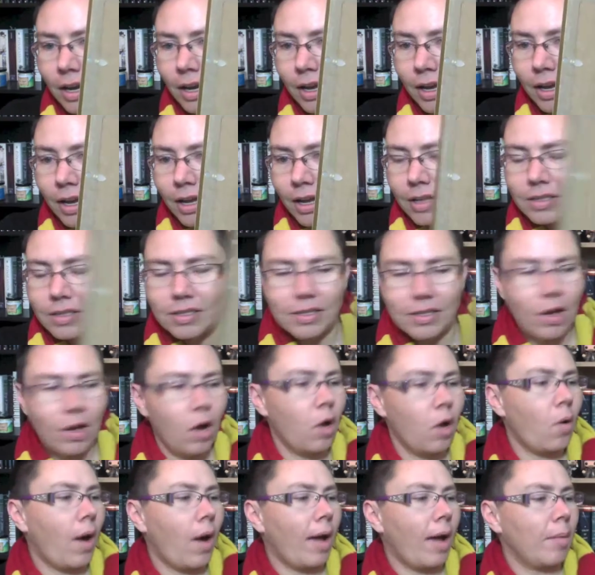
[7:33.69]
And so
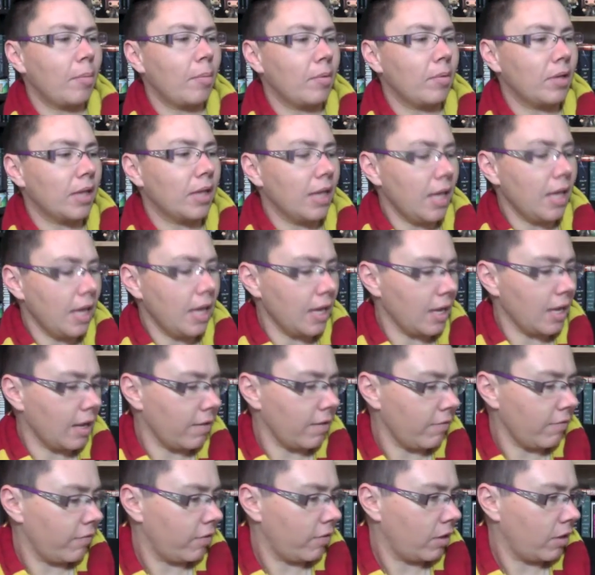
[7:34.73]
I believe